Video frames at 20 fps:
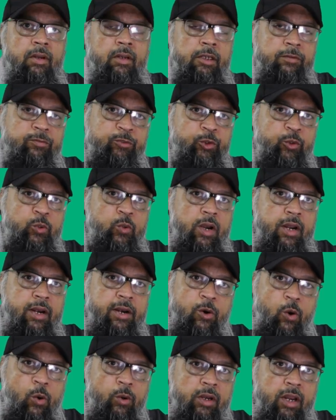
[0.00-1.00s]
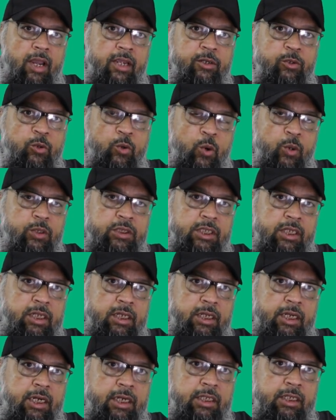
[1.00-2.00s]
If you are an online course
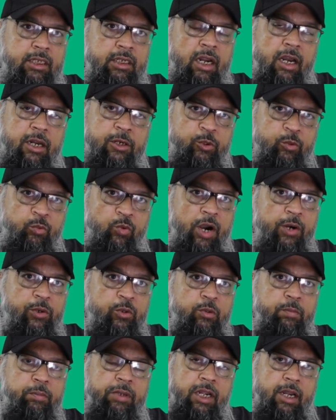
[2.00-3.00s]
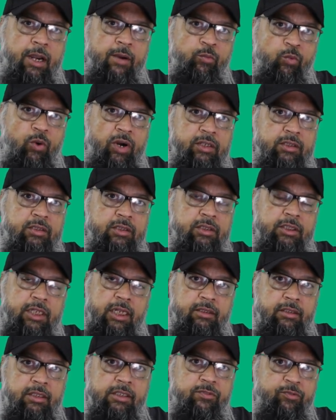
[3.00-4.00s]
creator or you want to become one,
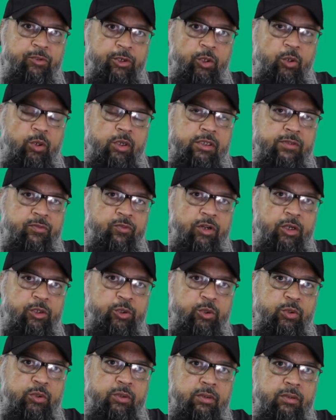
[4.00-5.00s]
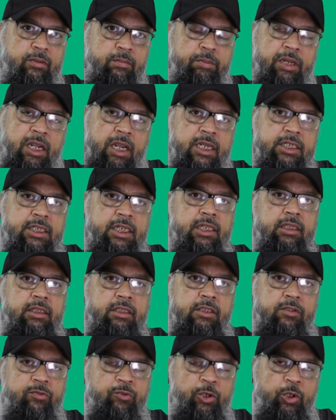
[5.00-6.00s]
then this video is for you, because in
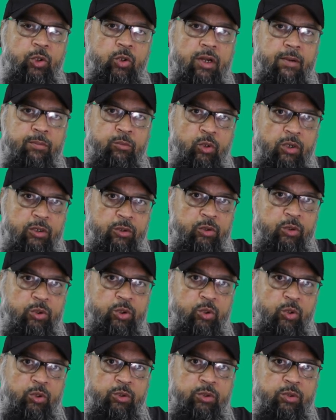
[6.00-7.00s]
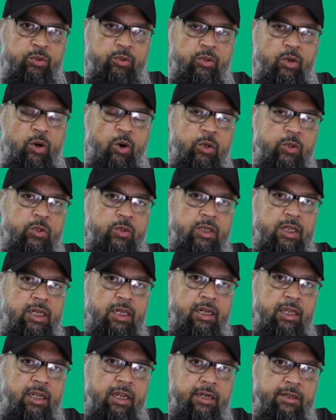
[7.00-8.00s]
this video I am going to show you how to
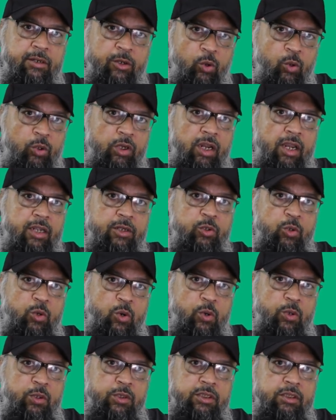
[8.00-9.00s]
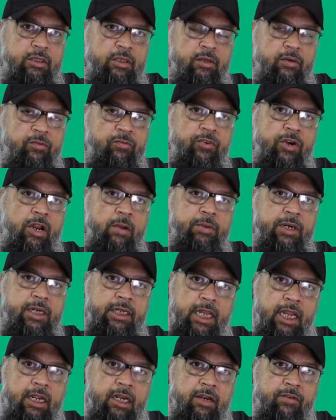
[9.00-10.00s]
create an online course from a
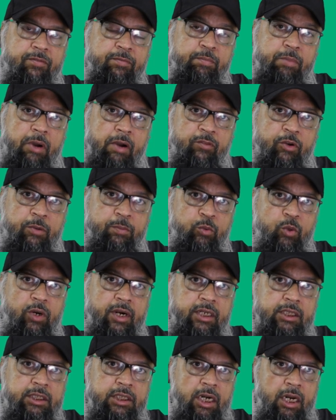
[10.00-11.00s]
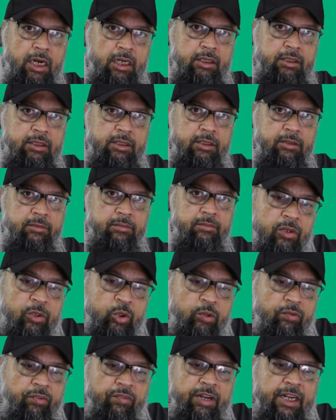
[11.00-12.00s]
deck of PowerPoint slides.
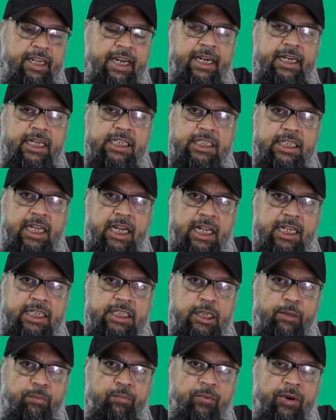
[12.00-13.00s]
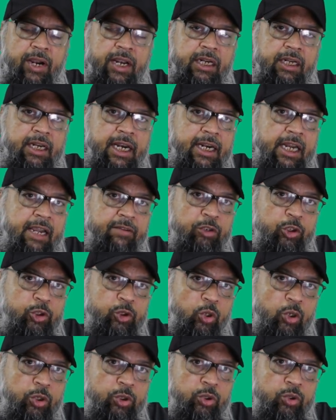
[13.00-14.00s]
So we will get a single zip file and I will
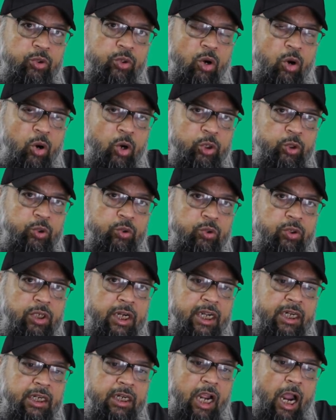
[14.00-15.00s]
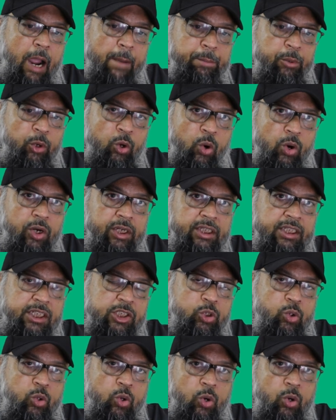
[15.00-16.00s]
show you how you can upload
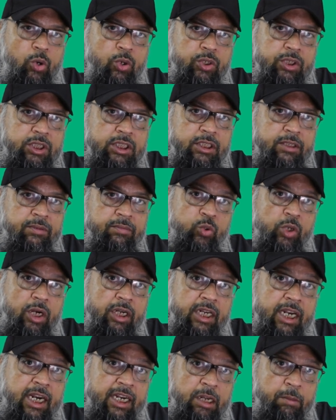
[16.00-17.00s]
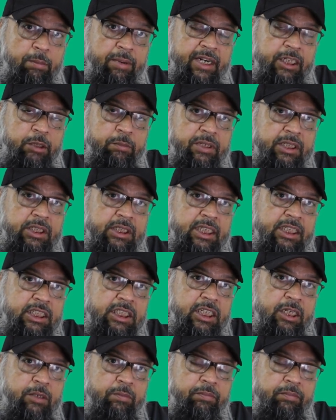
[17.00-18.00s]
this course to a learning management
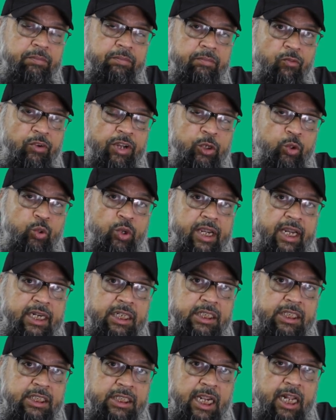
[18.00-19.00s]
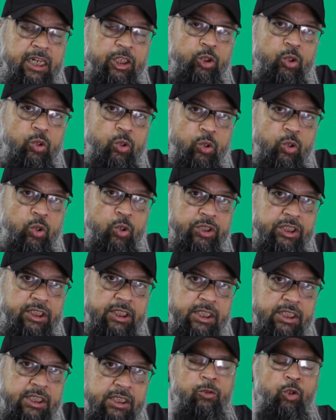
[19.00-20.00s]
system where you can sell your
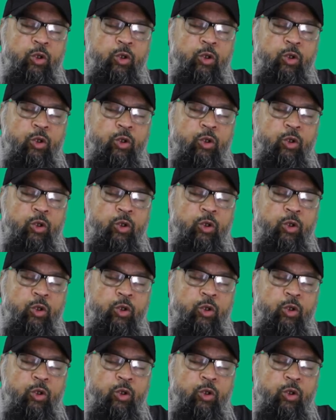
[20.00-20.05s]
courses.